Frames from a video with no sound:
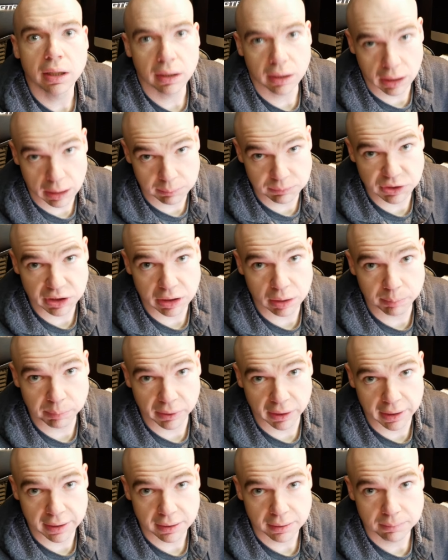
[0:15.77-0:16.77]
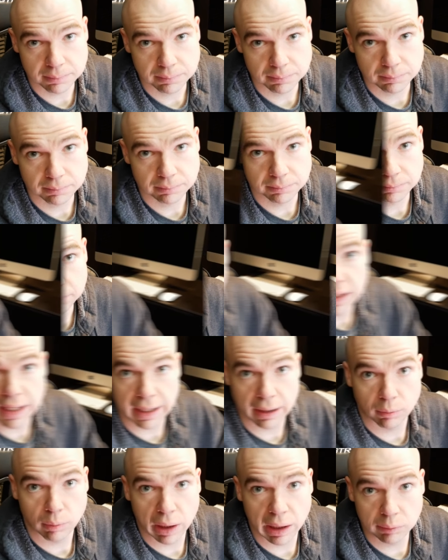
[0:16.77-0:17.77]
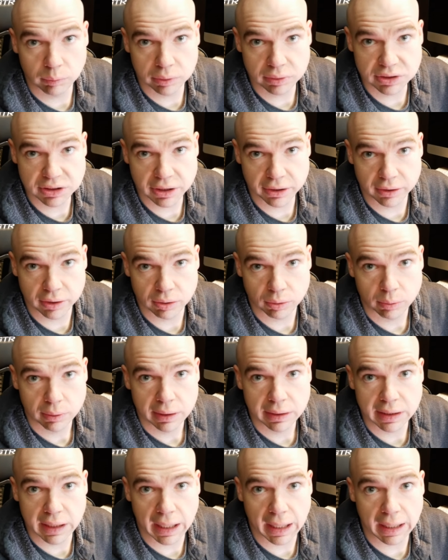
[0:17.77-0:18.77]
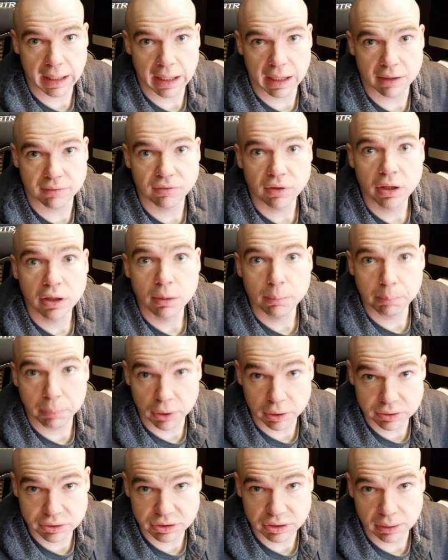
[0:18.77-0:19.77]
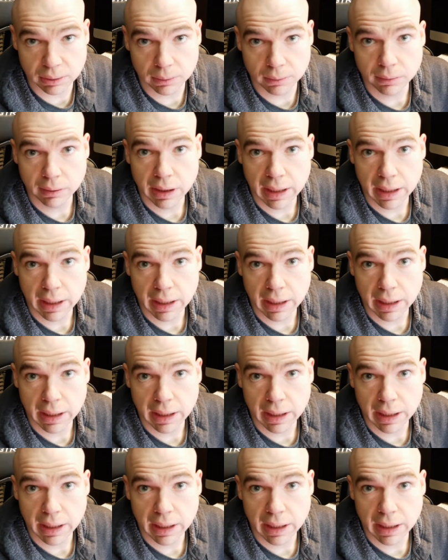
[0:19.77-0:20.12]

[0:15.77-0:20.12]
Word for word: comes into play. Now, I will tell you that I have personal,